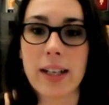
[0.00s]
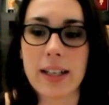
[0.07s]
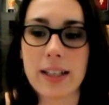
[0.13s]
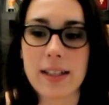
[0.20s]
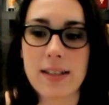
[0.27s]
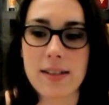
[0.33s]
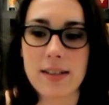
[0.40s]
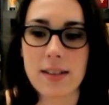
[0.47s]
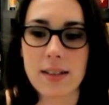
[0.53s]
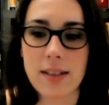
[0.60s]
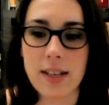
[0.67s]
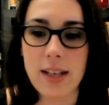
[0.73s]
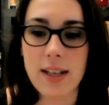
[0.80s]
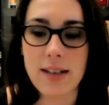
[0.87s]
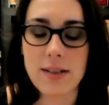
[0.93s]
And
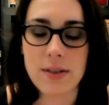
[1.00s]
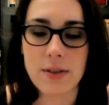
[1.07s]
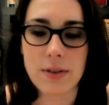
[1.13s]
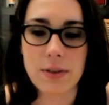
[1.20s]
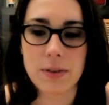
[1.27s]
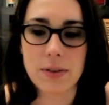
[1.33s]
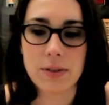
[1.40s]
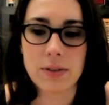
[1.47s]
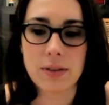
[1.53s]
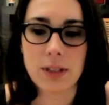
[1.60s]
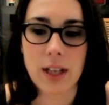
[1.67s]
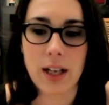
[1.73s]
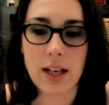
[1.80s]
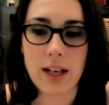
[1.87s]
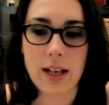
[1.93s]
yeah, so
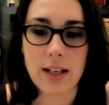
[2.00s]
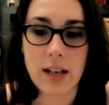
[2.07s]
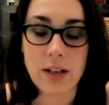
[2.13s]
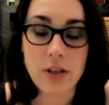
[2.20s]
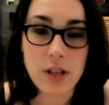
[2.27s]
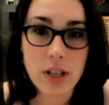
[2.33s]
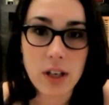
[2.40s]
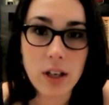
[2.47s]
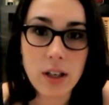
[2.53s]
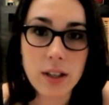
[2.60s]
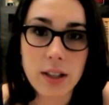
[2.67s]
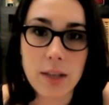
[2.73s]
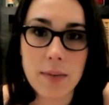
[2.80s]
I took it hard.